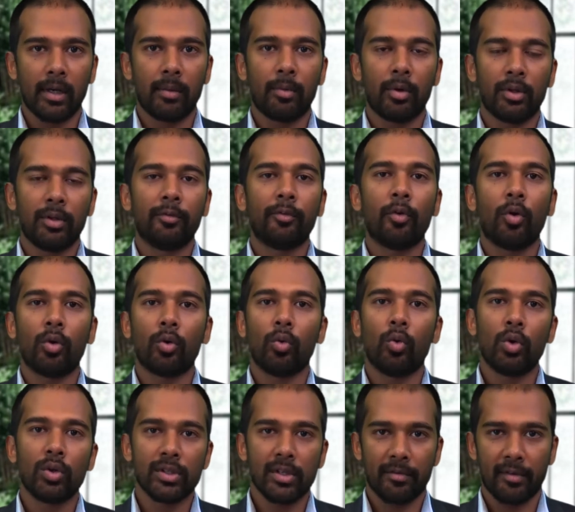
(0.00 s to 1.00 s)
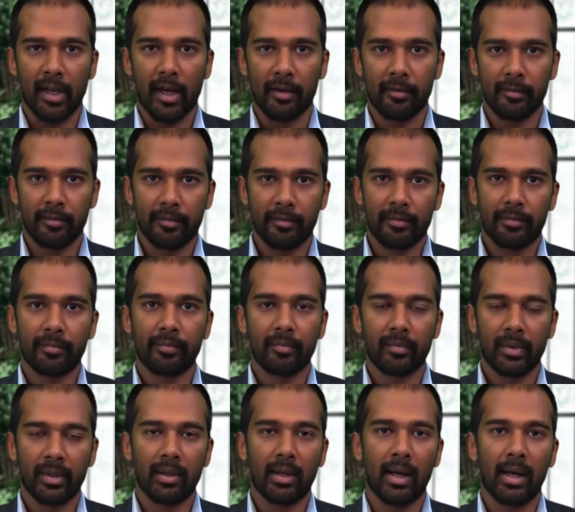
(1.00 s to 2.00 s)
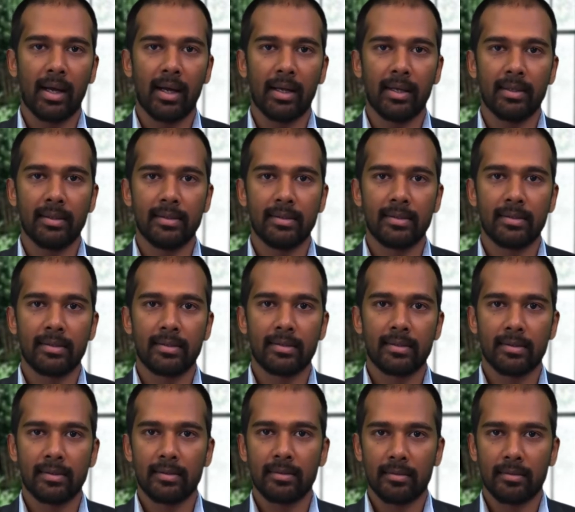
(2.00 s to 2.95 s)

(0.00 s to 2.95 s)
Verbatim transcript: about the four goals of life as